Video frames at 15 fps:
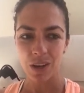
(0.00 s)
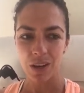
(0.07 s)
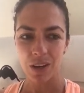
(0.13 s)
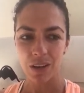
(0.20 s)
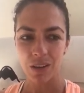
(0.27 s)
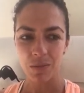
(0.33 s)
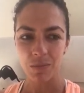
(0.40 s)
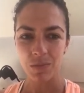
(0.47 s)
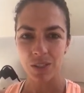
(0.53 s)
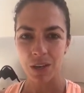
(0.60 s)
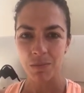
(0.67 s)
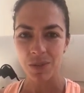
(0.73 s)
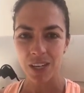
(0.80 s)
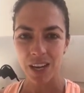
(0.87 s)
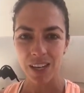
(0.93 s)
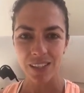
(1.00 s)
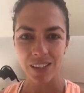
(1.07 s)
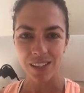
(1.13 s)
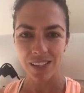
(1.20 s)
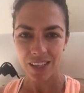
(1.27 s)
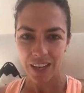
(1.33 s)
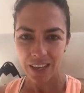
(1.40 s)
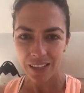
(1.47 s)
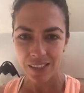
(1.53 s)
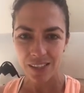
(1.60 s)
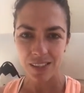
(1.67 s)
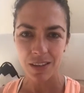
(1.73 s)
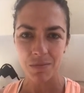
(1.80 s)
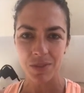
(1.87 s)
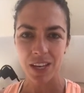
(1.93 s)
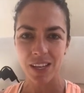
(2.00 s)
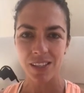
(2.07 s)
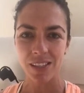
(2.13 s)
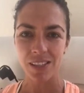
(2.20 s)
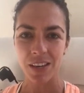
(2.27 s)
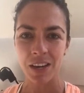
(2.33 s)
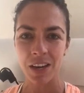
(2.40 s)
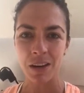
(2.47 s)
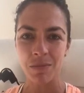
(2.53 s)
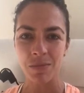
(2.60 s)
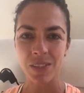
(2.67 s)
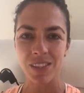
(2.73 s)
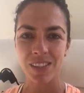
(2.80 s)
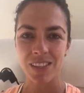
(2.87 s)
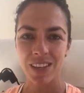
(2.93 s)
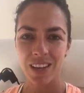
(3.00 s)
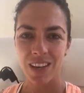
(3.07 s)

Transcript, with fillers: uh, some days it's legs, some days it's arms,